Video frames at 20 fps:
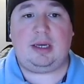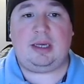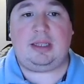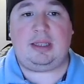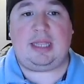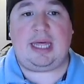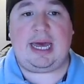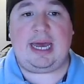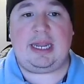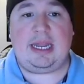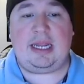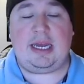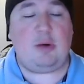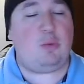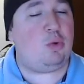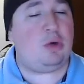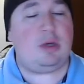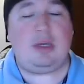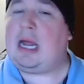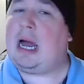then it
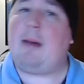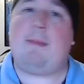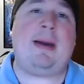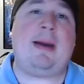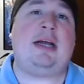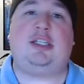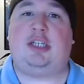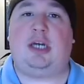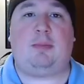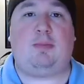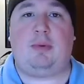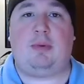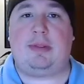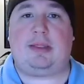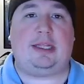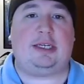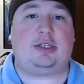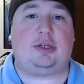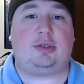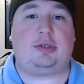would not match up with
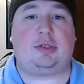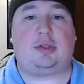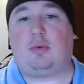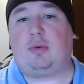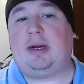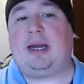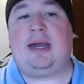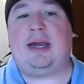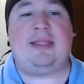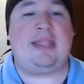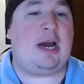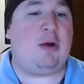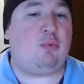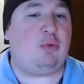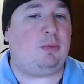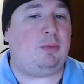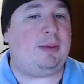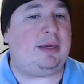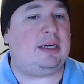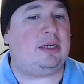Lizzo's story, and that
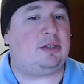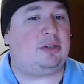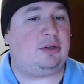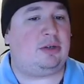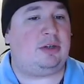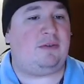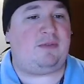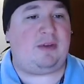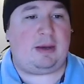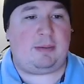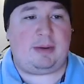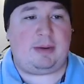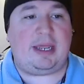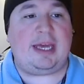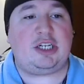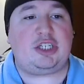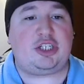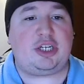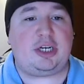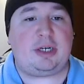would be considered
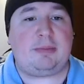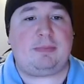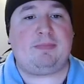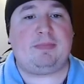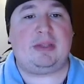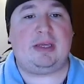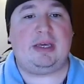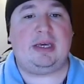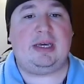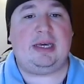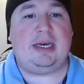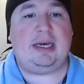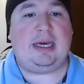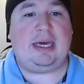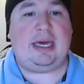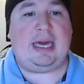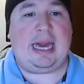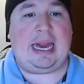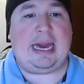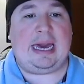defamation.
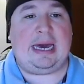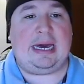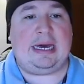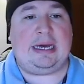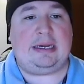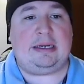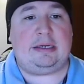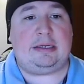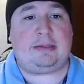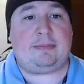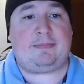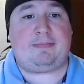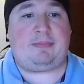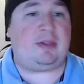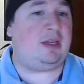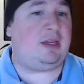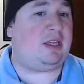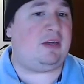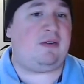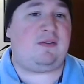And
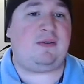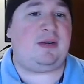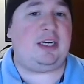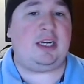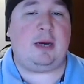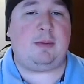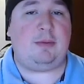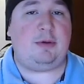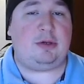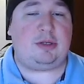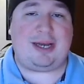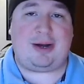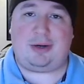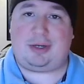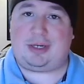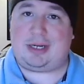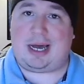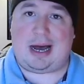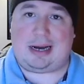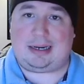Tiffany W is now a
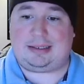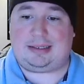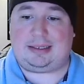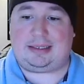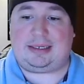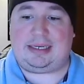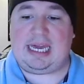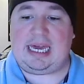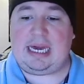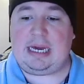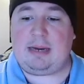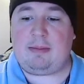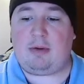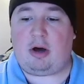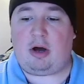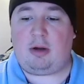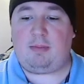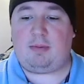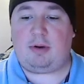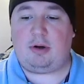toxic name
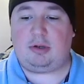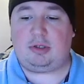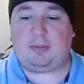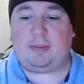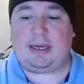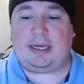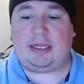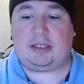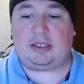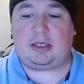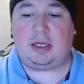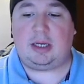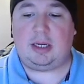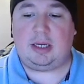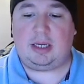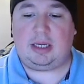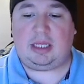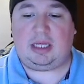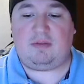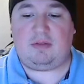on Postmates,
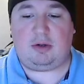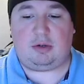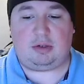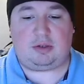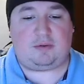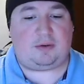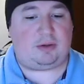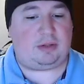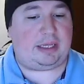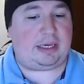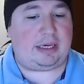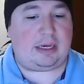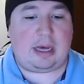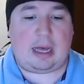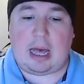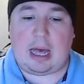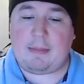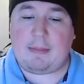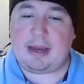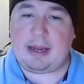even though it's fairly
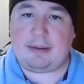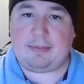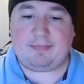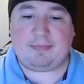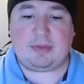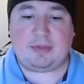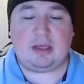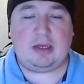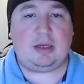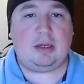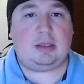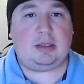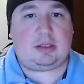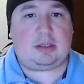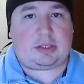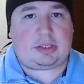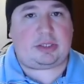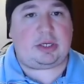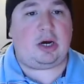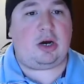common.
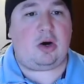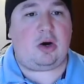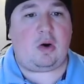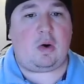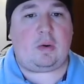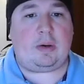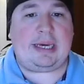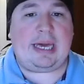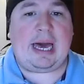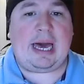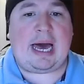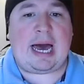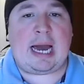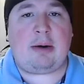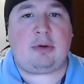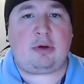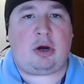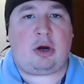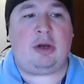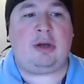So, yeah, I
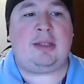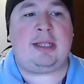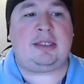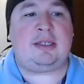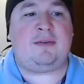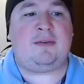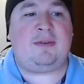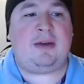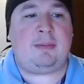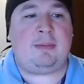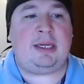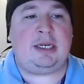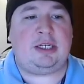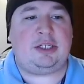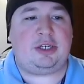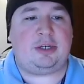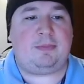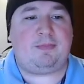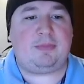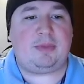would argue that's defamation.